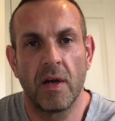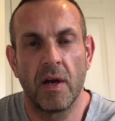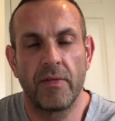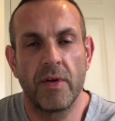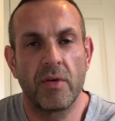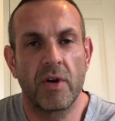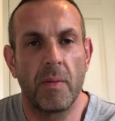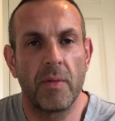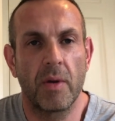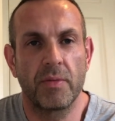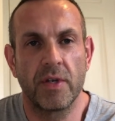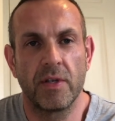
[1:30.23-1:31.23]
A few common
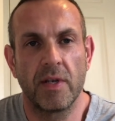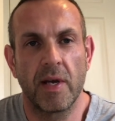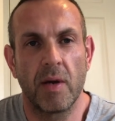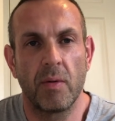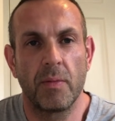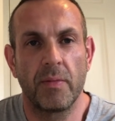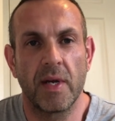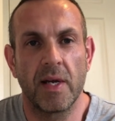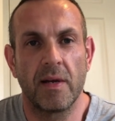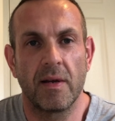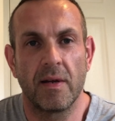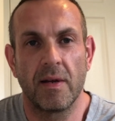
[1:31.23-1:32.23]
options here would
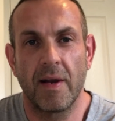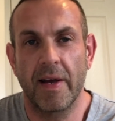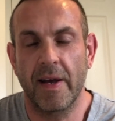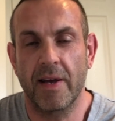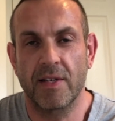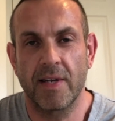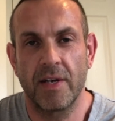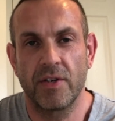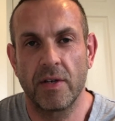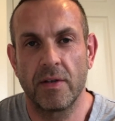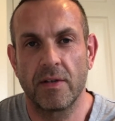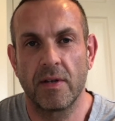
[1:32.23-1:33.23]
be leg
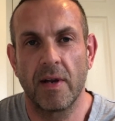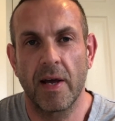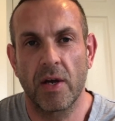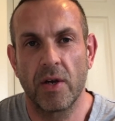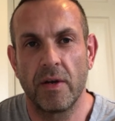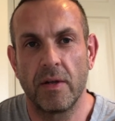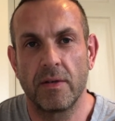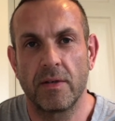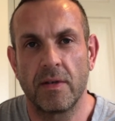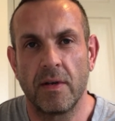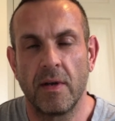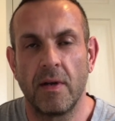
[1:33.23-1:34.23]
extensions and leg
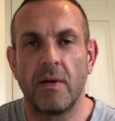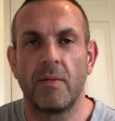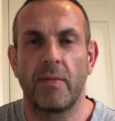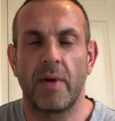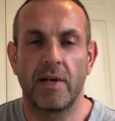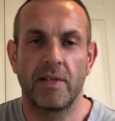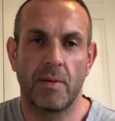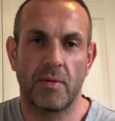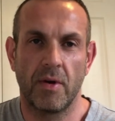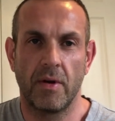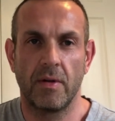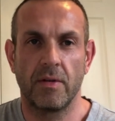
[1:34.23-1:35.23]
curls, bicep
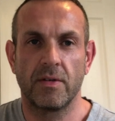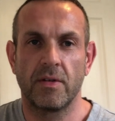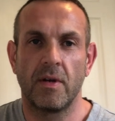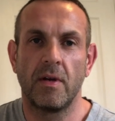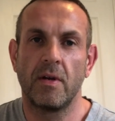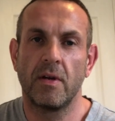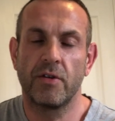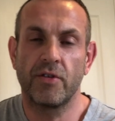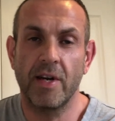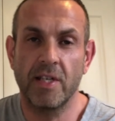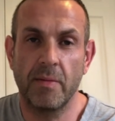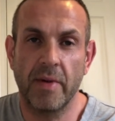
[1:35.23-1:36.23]
curls,
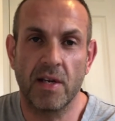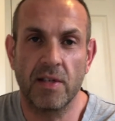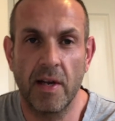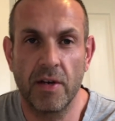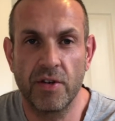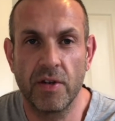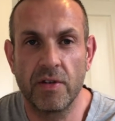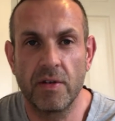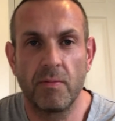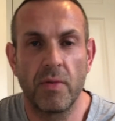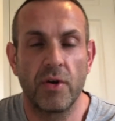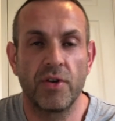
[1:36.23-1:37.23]
tricep extensions
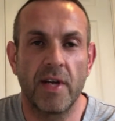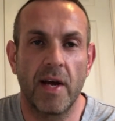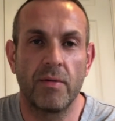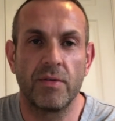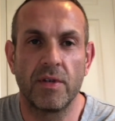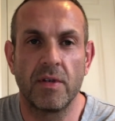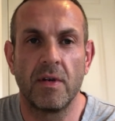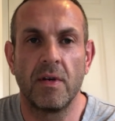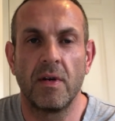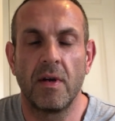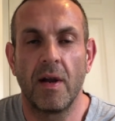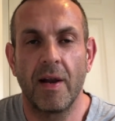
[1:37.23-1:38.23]
and pushdowns,
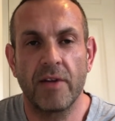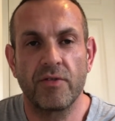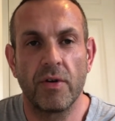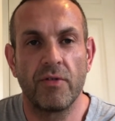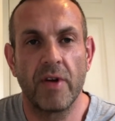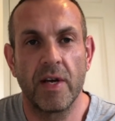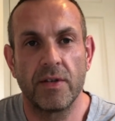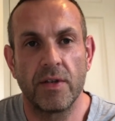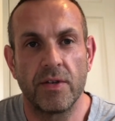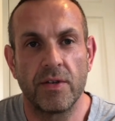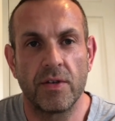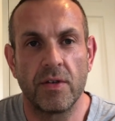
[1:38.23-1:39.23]
lateral
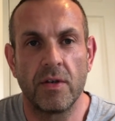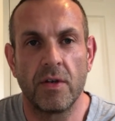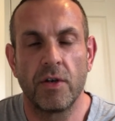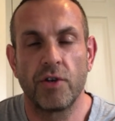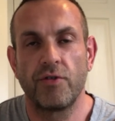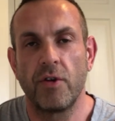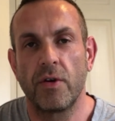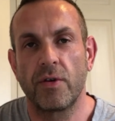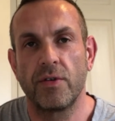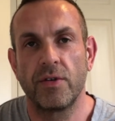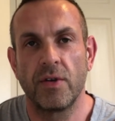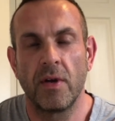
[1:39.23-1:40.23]
raises,
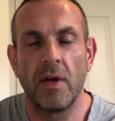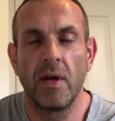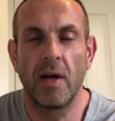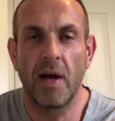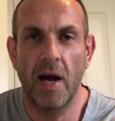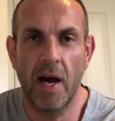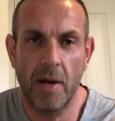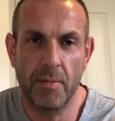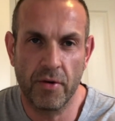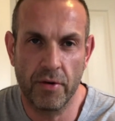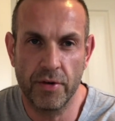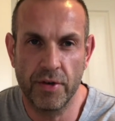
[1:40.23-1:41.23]
shrugs, ab
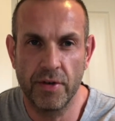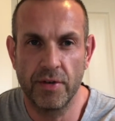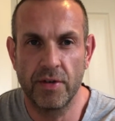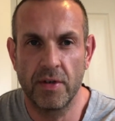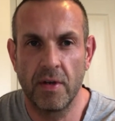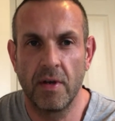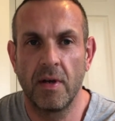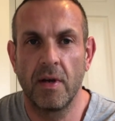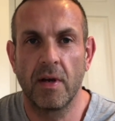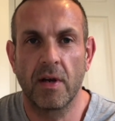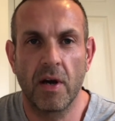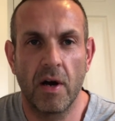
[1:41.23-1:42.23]
crunches,
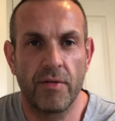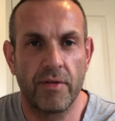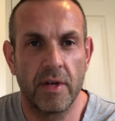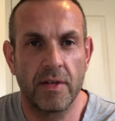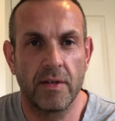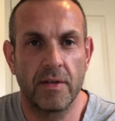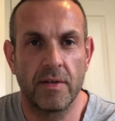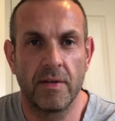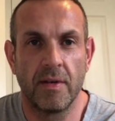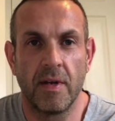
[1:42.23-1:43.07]
calf raises.